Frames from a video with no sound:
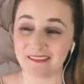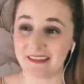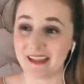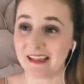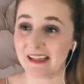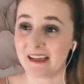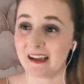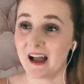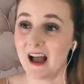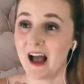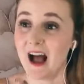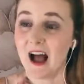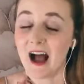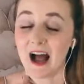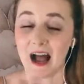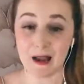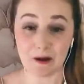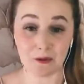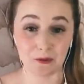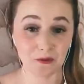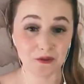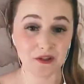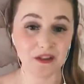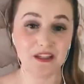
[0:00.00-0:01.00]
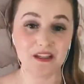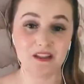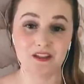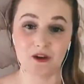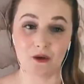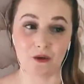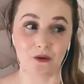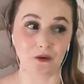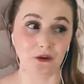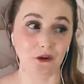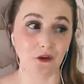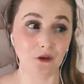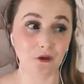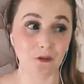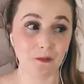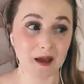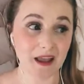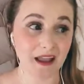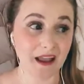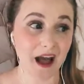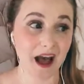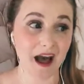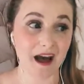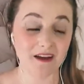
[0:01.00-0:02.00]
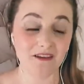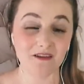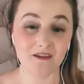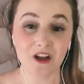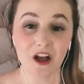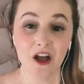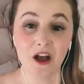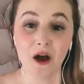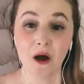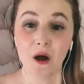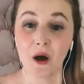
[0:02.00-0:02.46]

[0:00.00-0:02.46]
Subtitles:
Like, I really don't. You might have